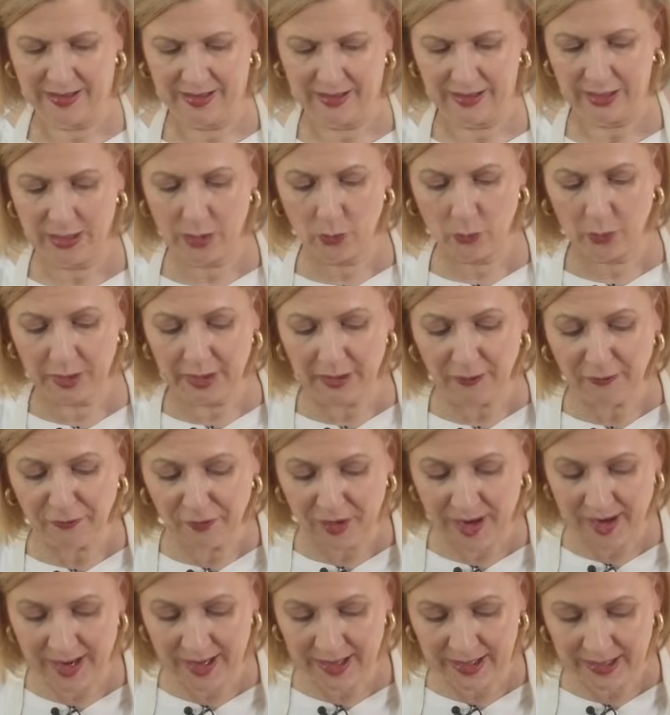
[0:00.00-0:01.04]
You will
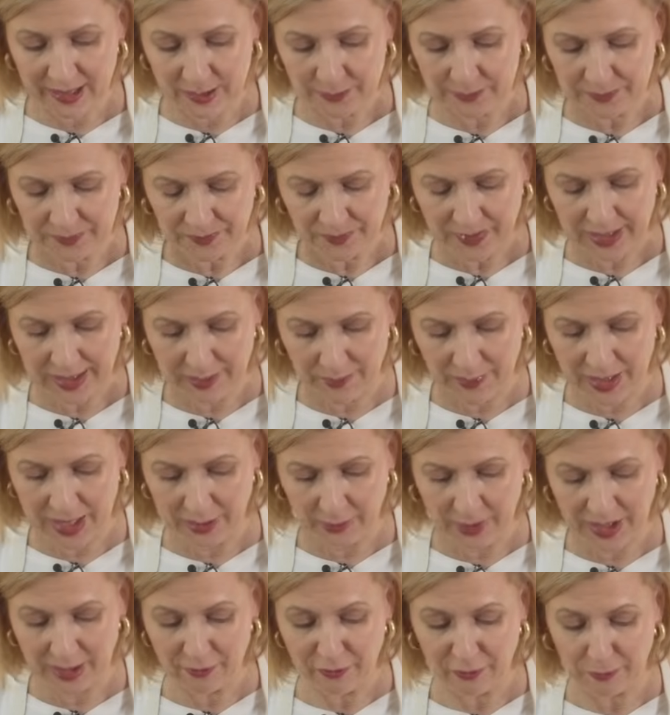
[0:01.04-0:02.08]
find it may
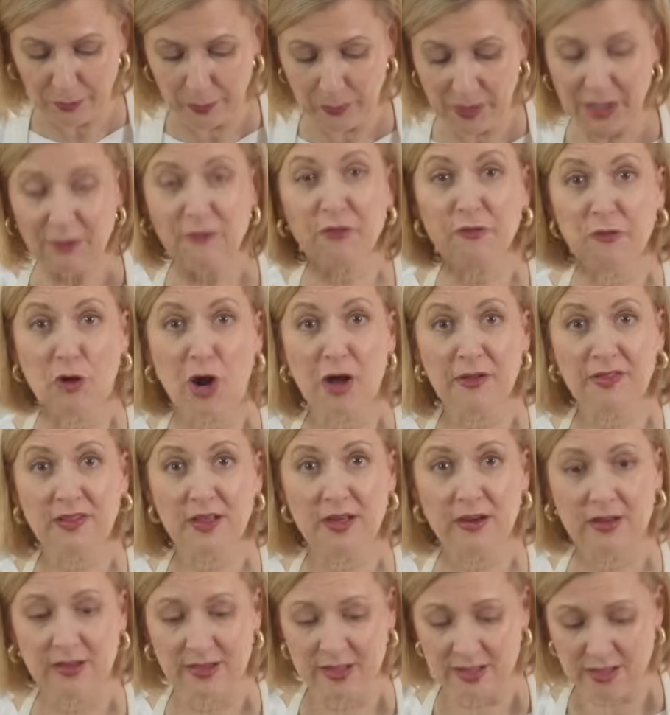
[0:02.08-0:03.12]
be a bit frothy
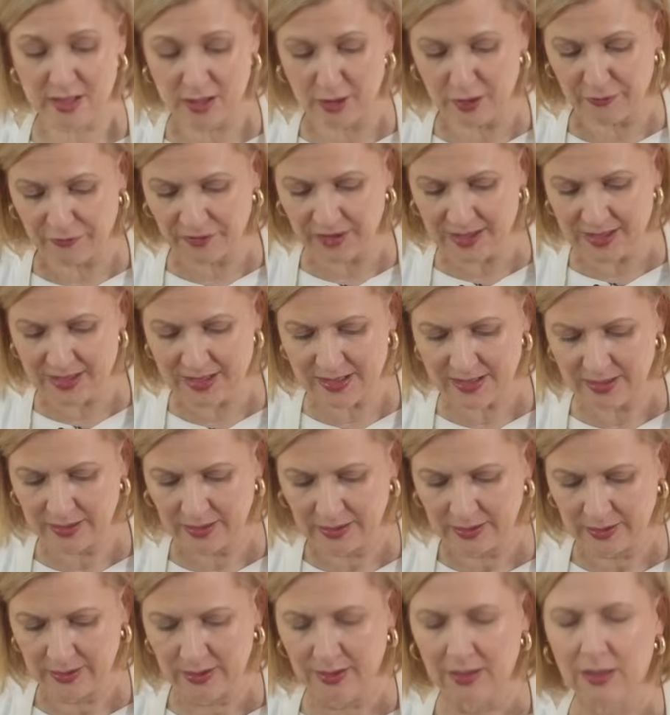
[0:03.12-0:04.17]
on the surface.
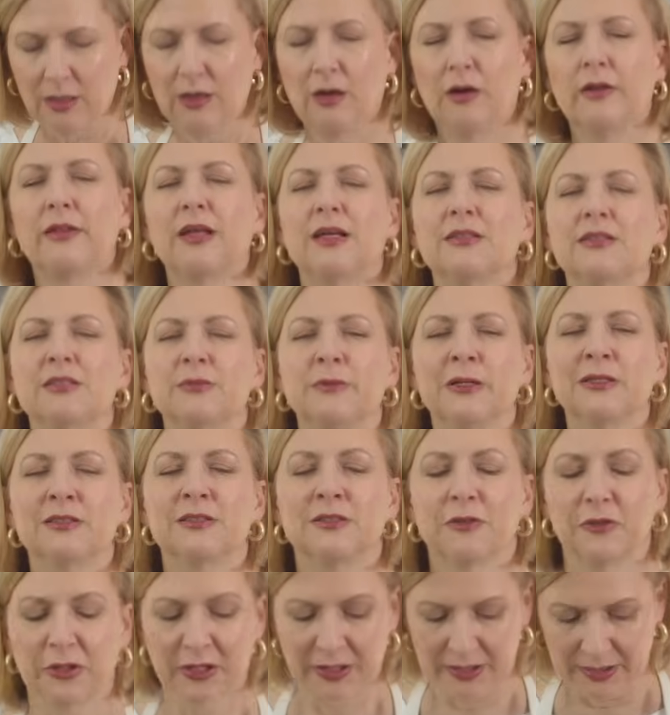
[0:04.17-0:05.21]
Oh, that smells
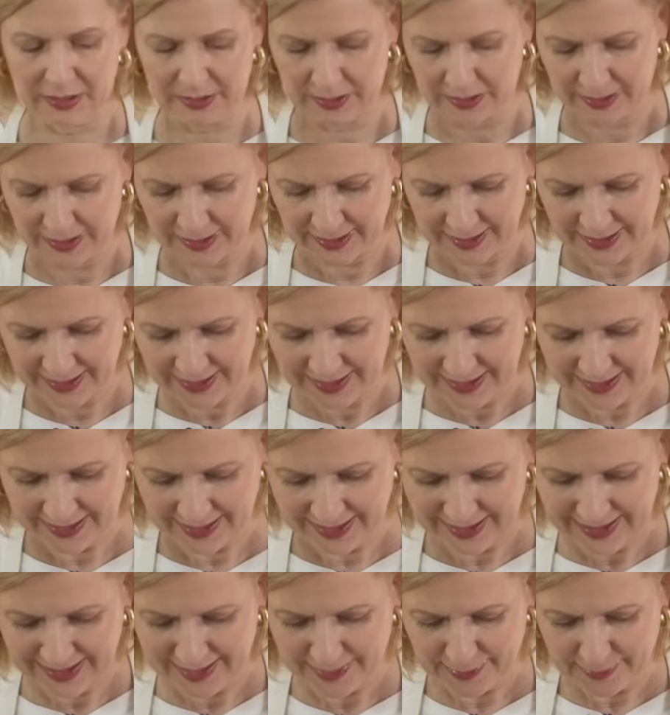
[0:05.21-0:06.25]
so good.
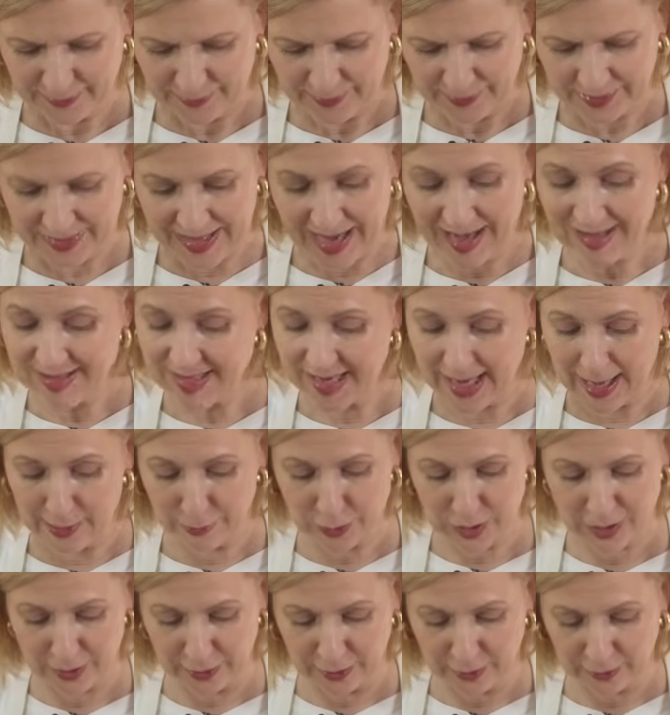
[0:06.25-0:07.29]
That's
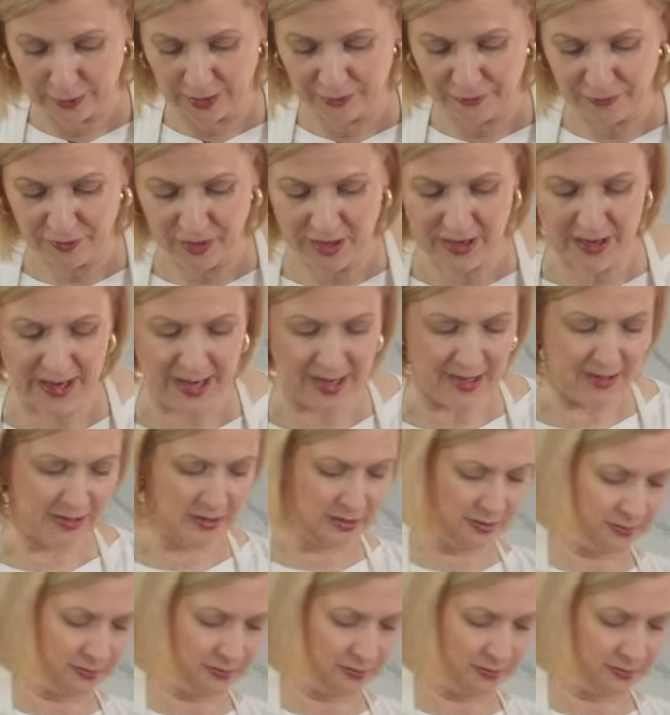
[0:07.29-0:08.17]
absolutely fine.